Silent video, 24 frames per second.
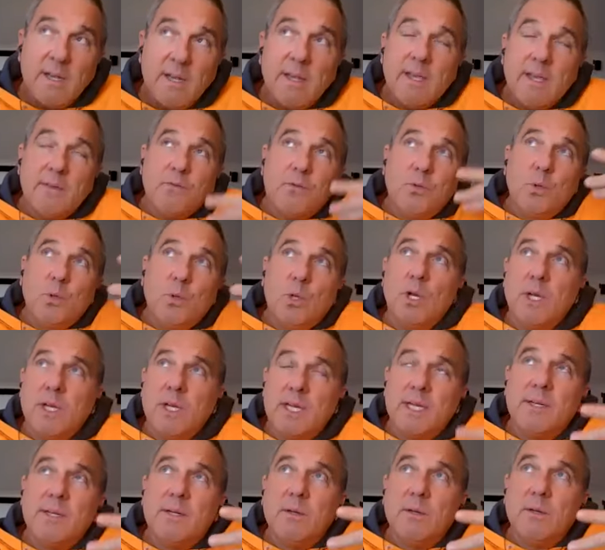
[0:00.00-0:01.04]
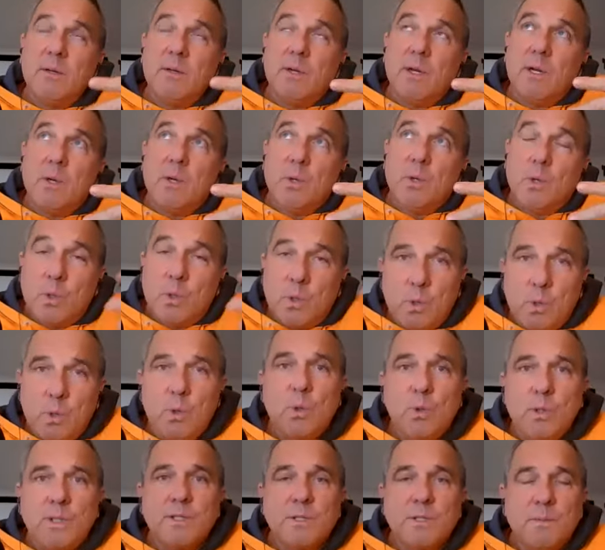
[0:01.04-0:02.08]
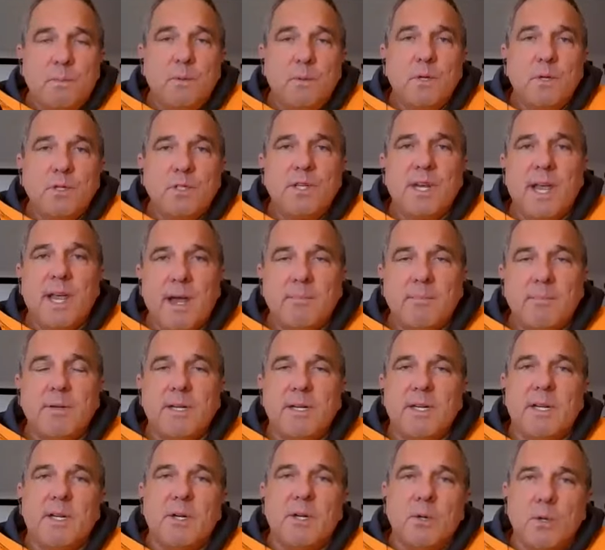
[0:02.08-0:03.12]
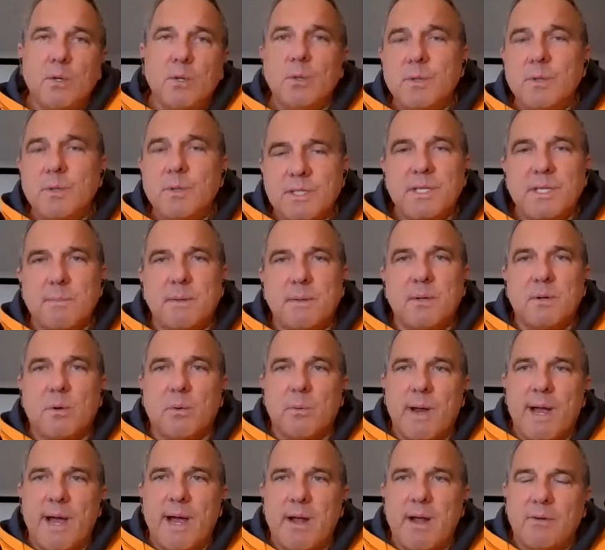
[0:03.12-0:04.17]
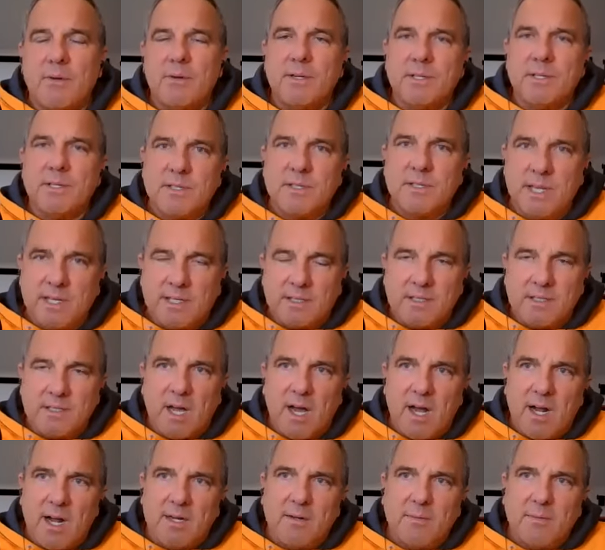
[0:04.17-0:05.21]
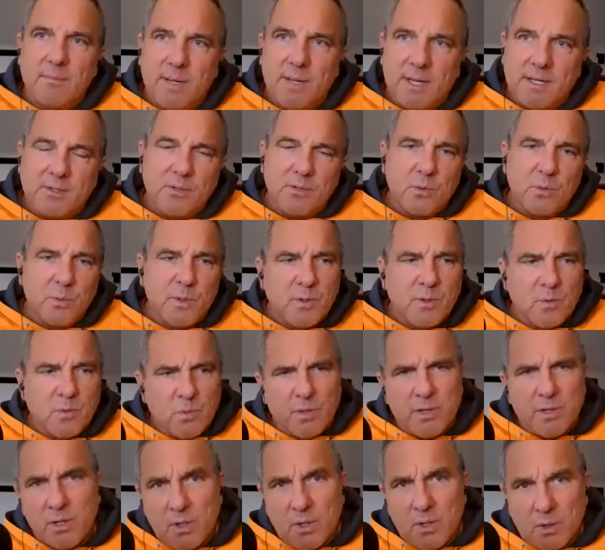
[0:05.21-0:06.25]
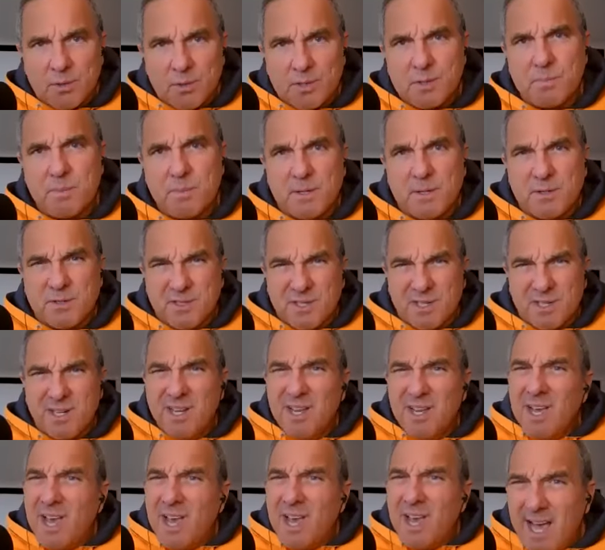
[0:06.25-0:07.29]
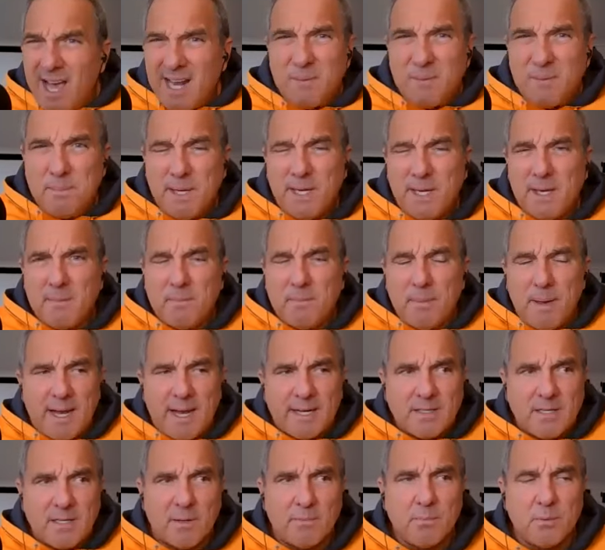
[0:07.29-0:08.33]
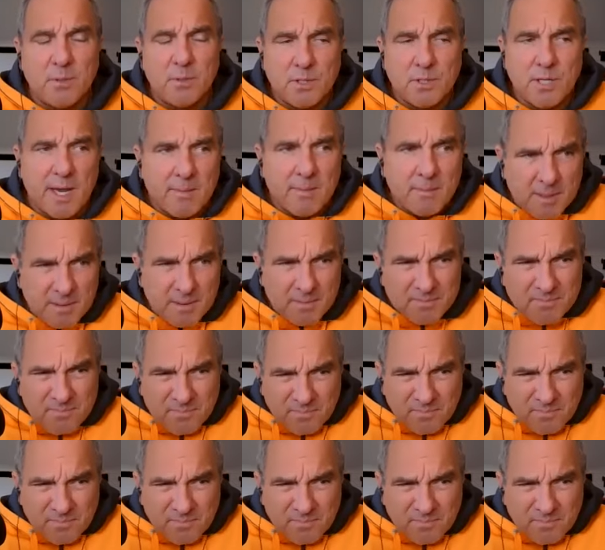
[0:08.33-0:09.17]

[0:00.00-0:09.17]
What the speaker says: If you look at who is Bush Hamdan and who has he been around and taught and mentored with, well, you know, Chris Peterson had a big impact on Bush Hamdan,